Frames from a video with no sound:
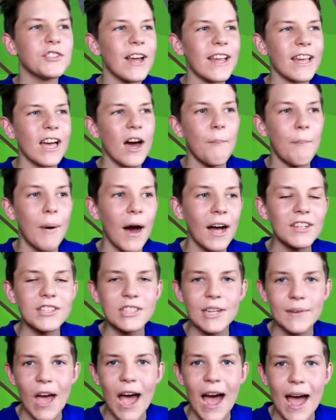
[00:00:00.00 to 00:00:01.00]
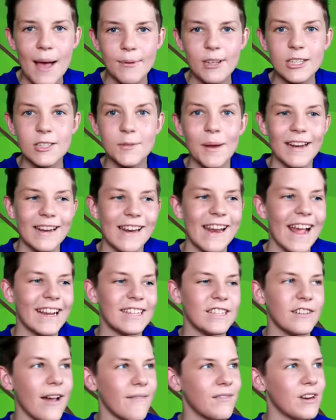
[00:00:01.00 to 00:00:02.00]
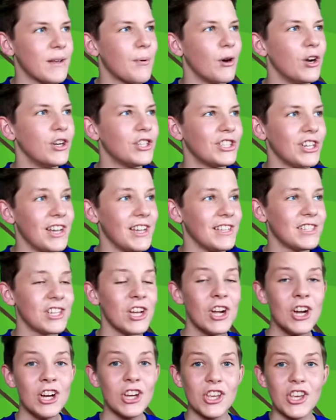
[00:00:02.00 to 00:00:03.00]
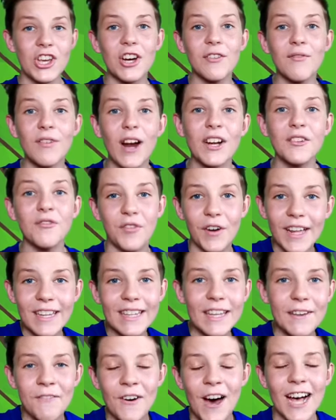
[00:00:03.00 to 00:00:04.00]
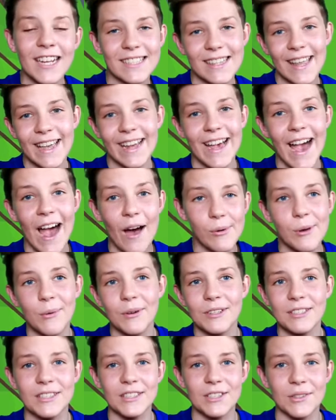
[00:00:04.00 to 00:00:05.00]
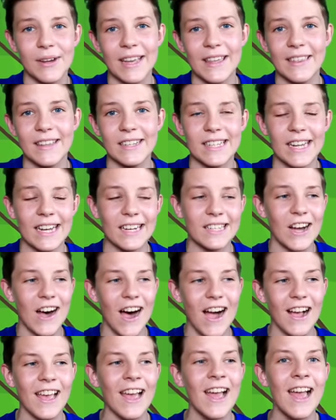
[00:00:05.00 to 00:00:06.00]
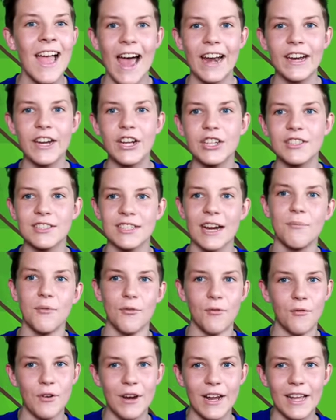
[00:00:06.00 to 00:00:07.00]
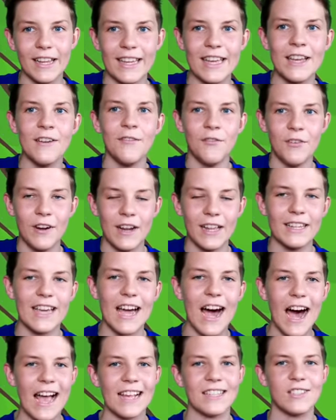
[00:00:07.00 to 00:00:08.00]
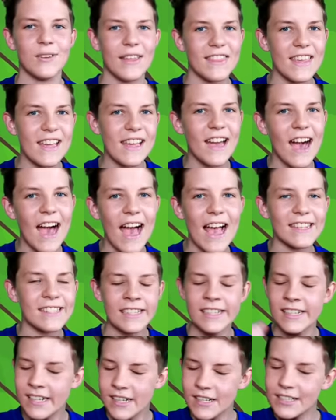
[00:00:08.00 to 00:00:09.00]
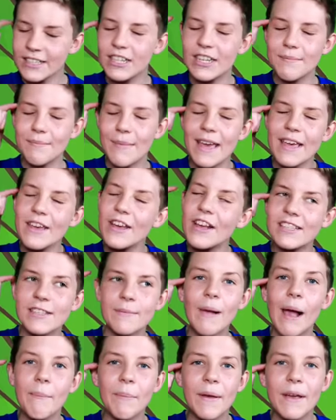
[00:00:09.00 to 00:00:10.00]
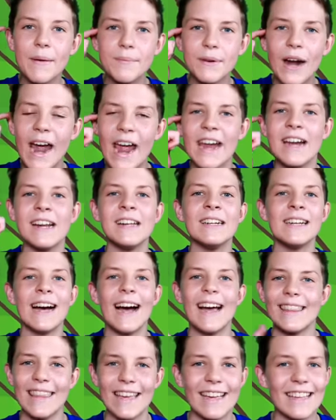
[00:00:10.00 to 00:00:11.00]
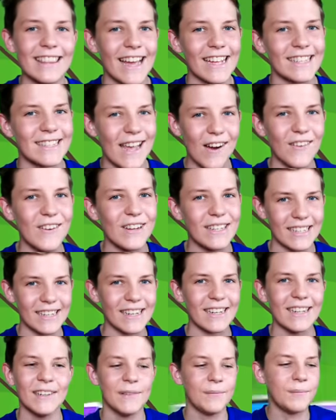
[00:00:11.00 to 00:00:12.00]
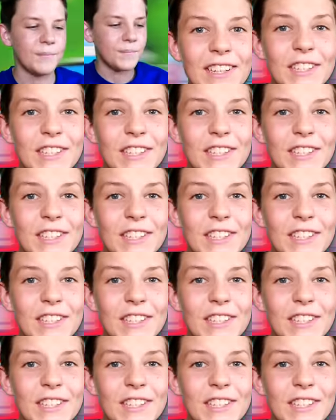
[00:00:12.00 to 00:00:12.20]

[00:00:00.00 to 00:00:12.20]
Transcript: drink a bunch of the hyperspeed and anti-gravity potions, you can run really fast like how he was doing in the TikTok, and you can jump really, really high. So I think, guys, me using my big brain, I think that's how we did it.